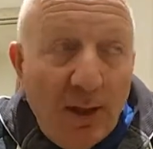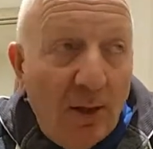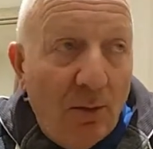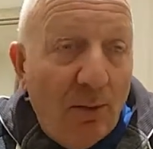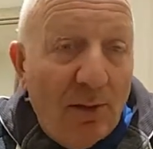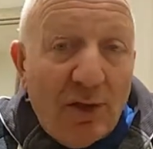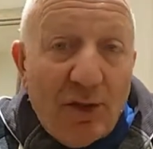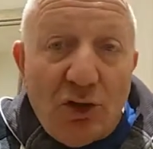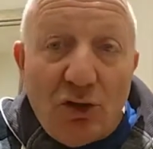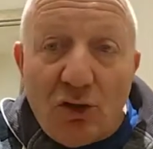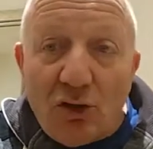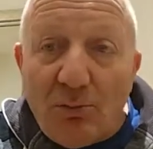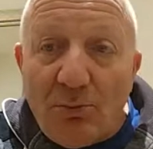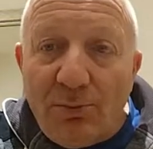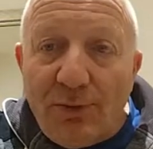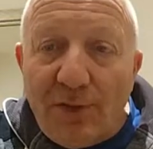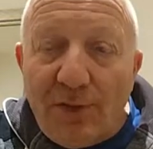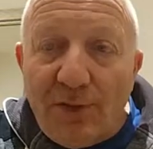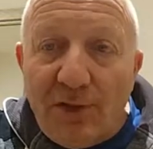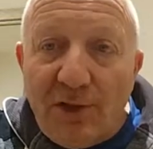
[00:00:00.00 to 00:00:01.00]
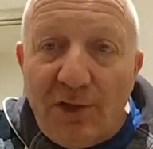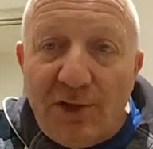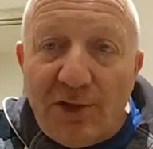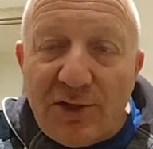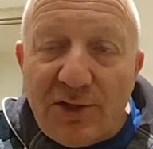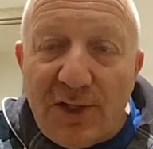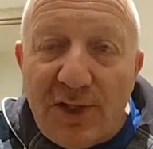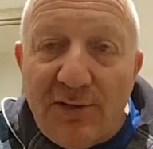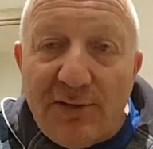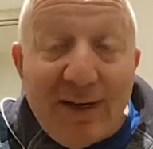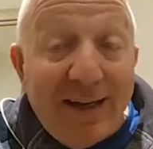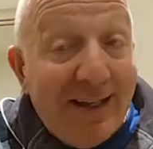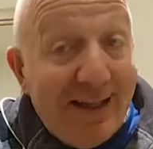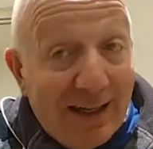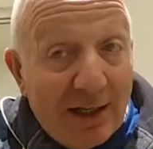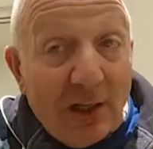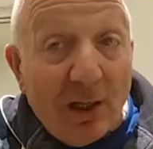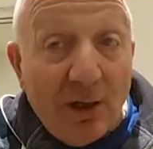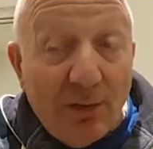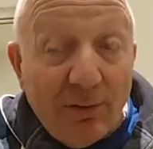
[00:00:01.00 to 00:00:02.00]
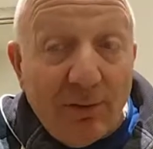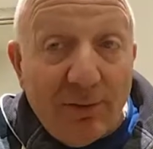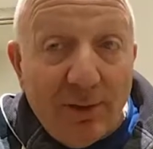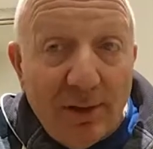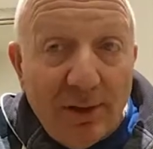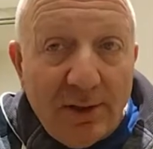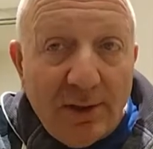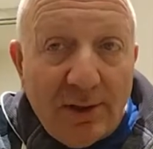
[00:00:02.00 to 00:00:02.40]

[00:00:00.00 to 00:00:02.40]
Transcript: which is something that you see very little of.